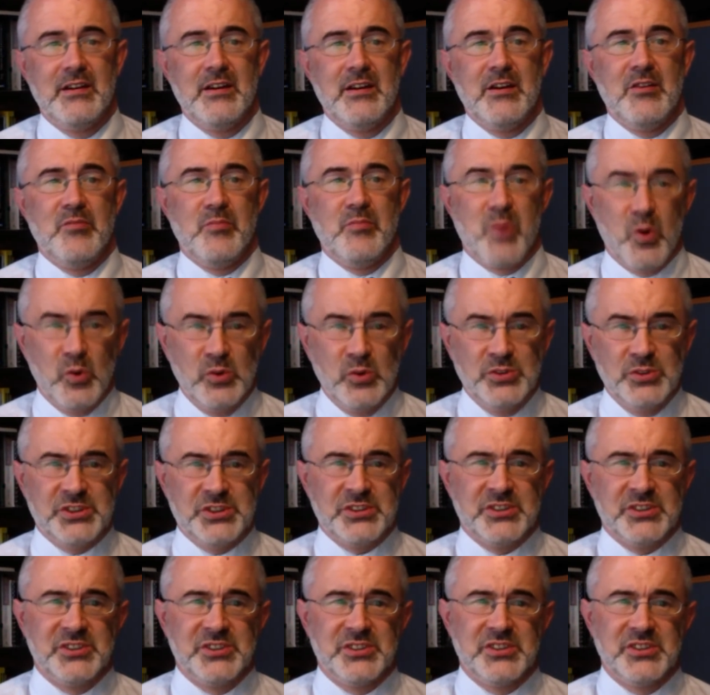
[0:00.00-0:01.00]

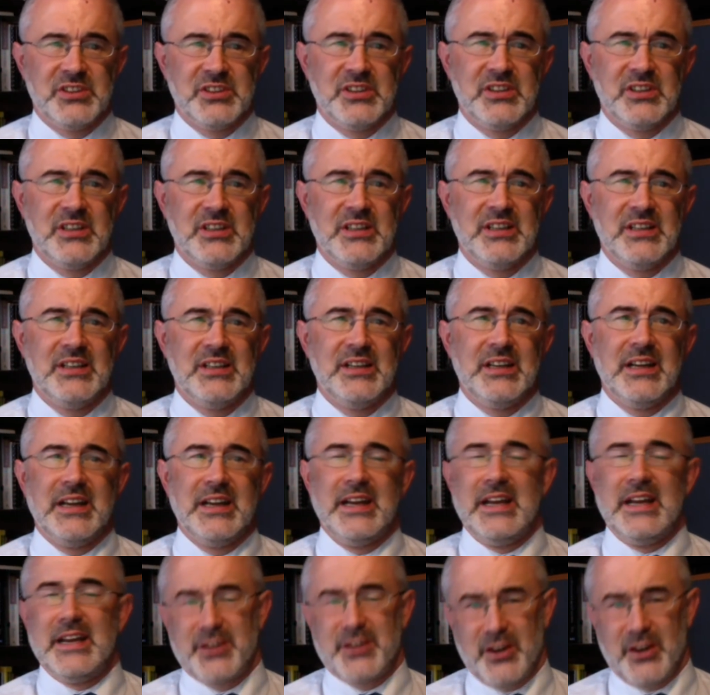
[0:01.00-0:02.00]
Moses,
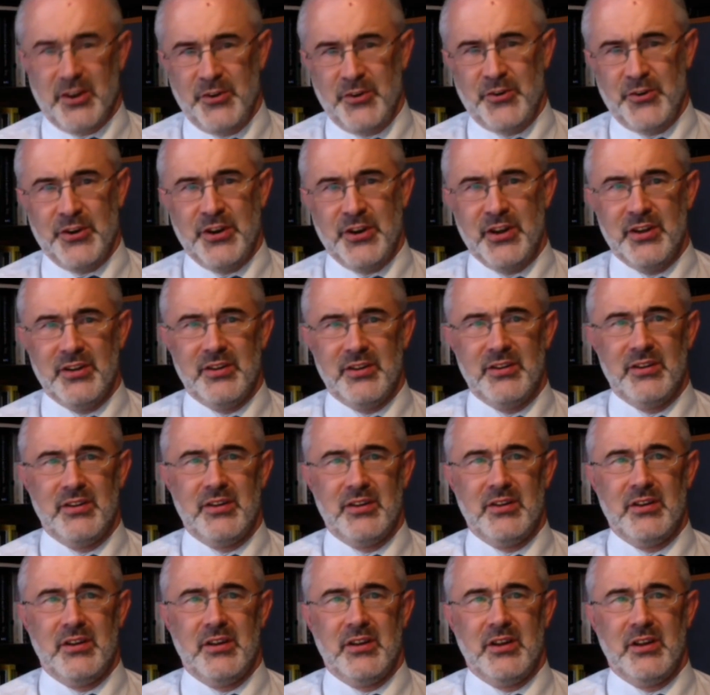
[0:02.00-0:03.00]
800
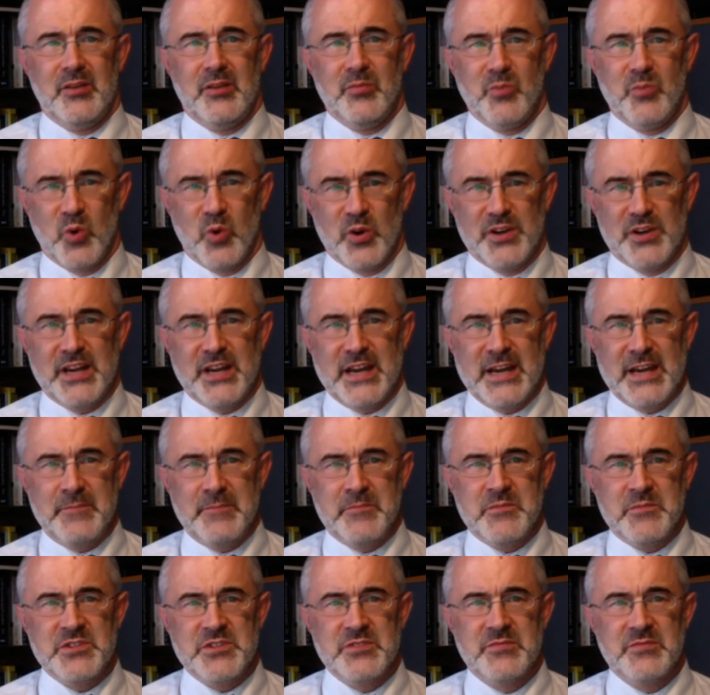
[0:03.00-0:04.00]
and more
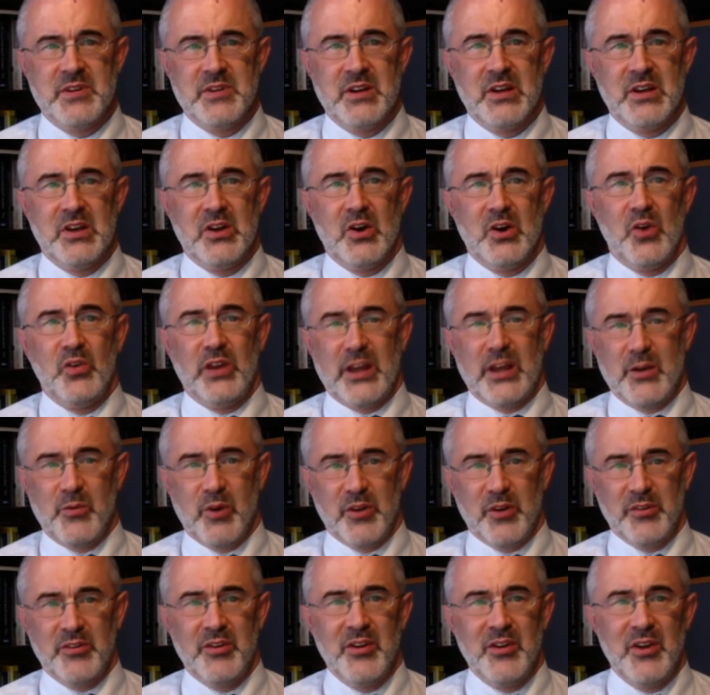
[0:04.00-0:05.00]
times. Only
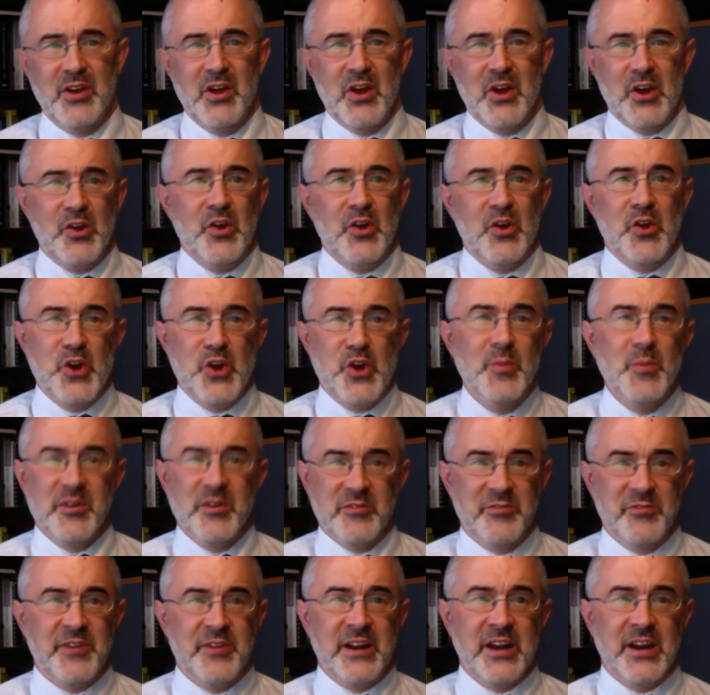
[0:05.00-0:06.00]
one human
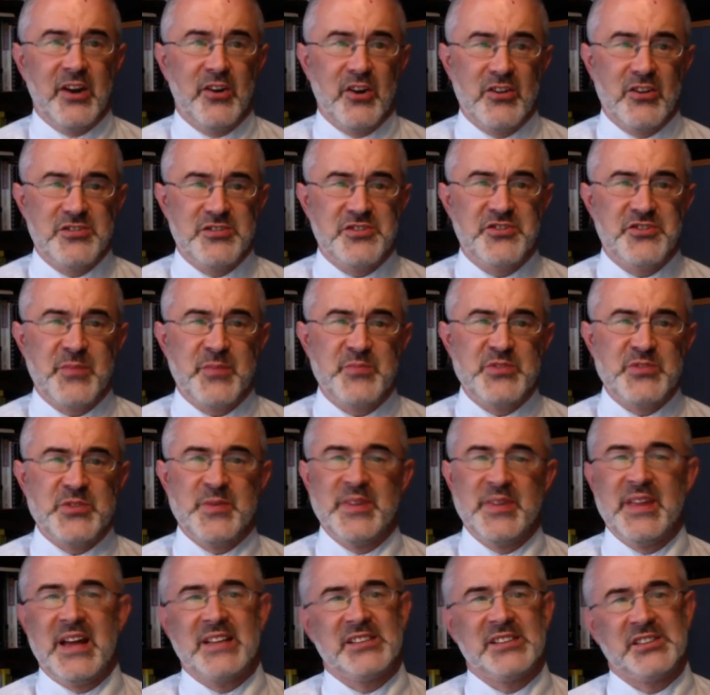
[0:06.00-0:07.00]
figure outstrips him,
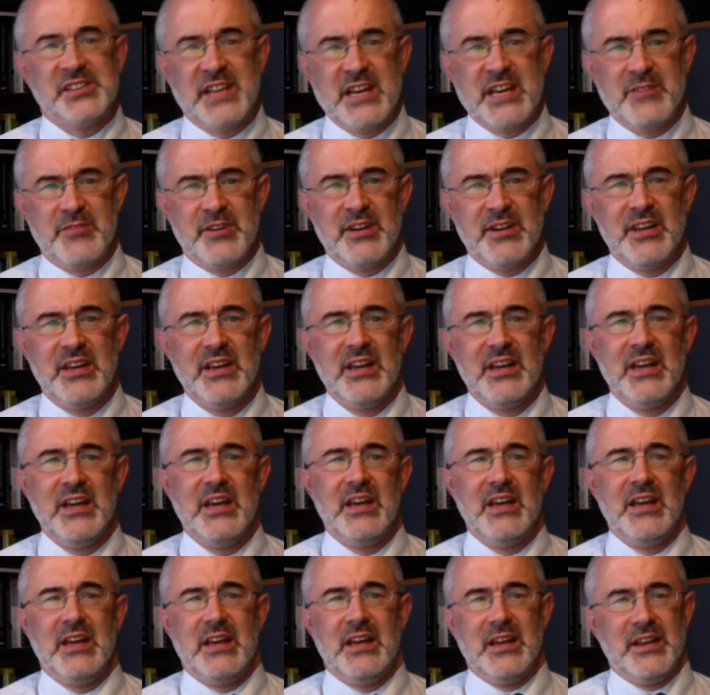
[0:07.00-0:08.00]
and that's David,
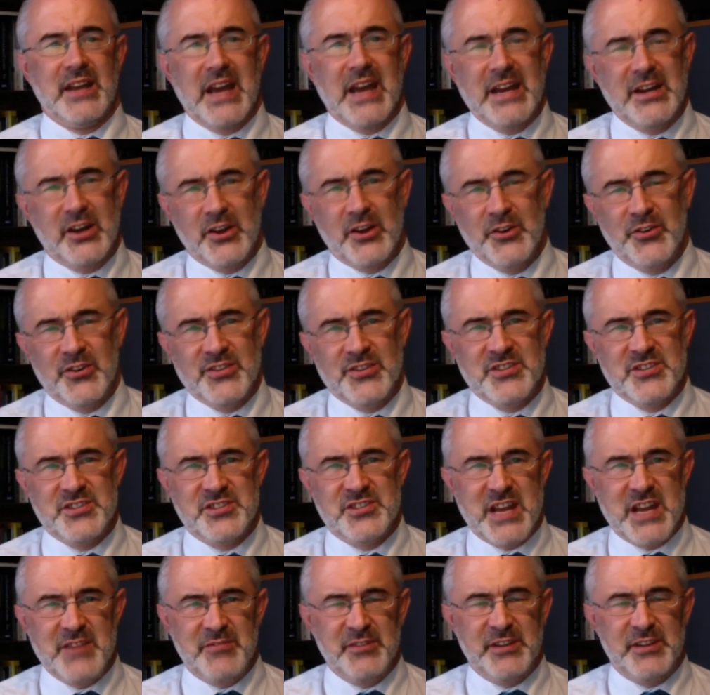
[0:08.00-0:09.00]

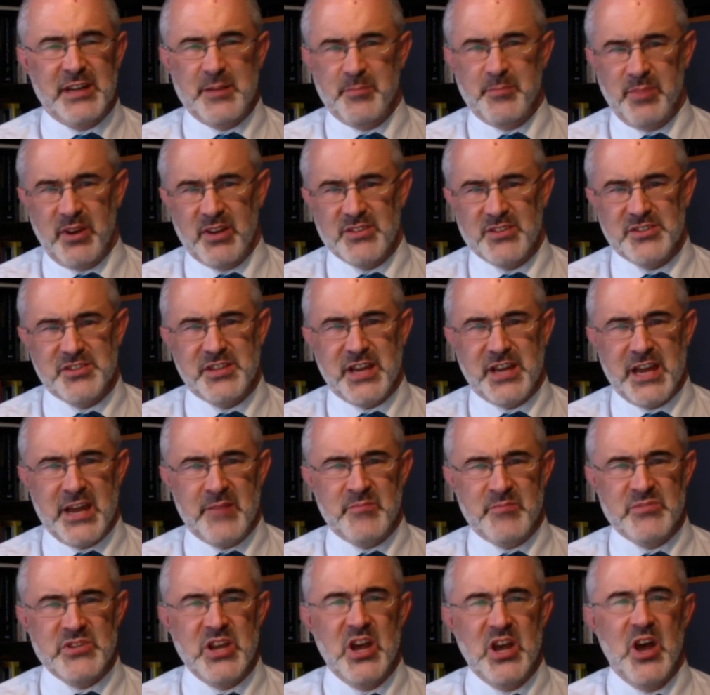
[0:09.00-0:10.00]
970 plus
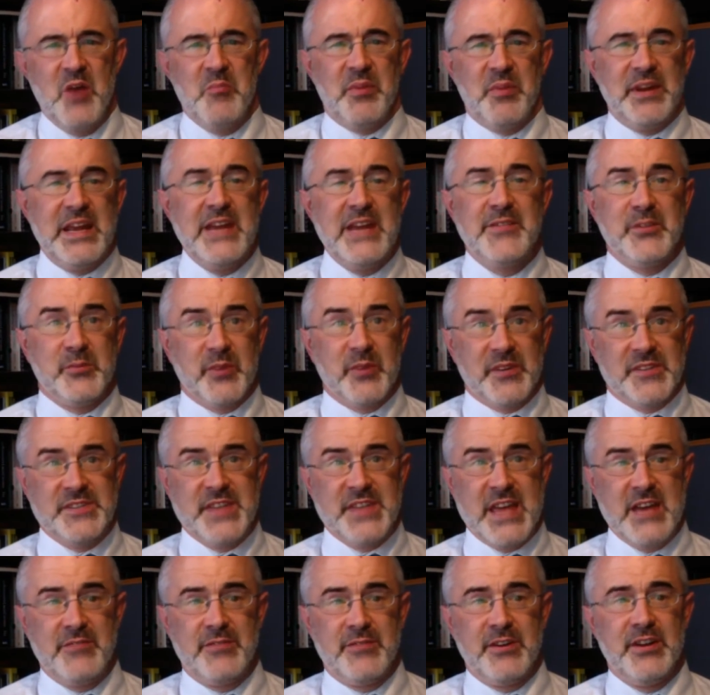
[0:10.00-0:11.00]
times. But even with
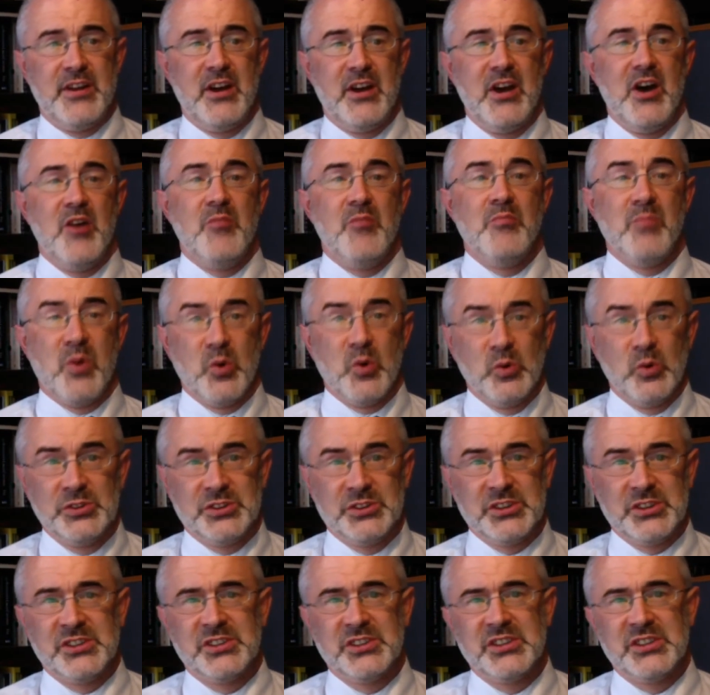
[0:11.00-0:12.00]
David,
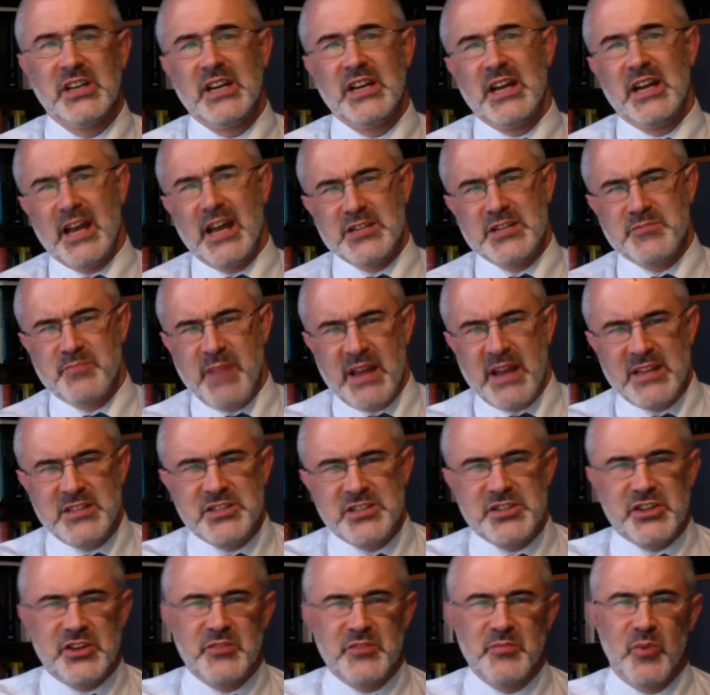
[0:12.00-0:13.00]
Moses is
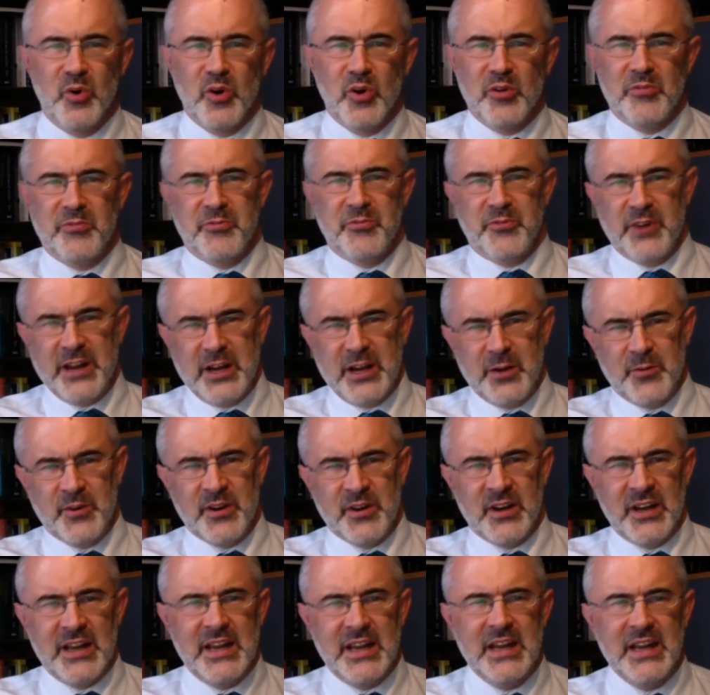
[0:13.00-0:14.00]
mentioned more
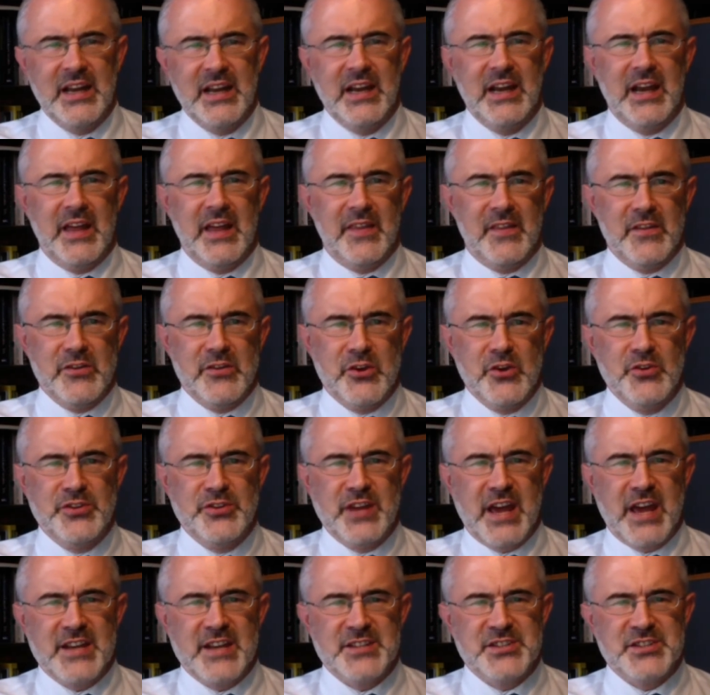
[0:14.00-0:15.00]
frequently in the New
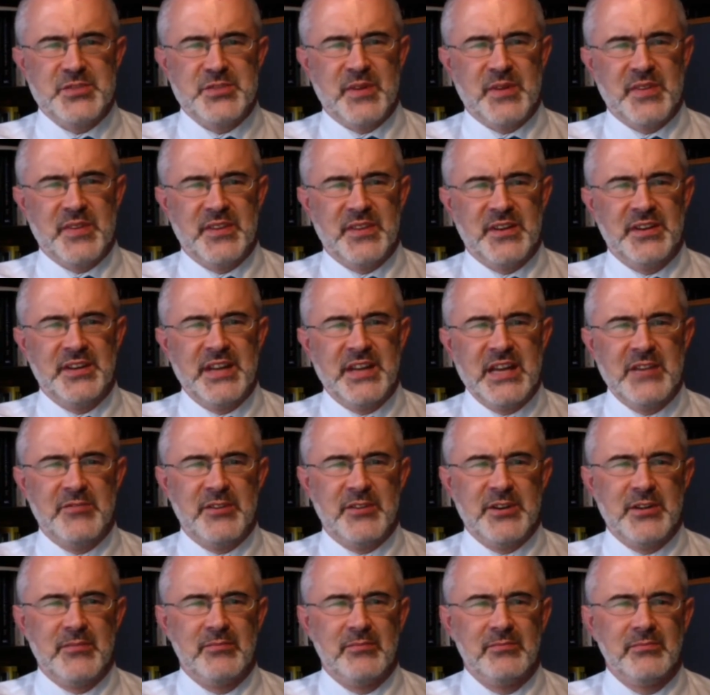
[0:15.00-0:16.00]
Testament than David.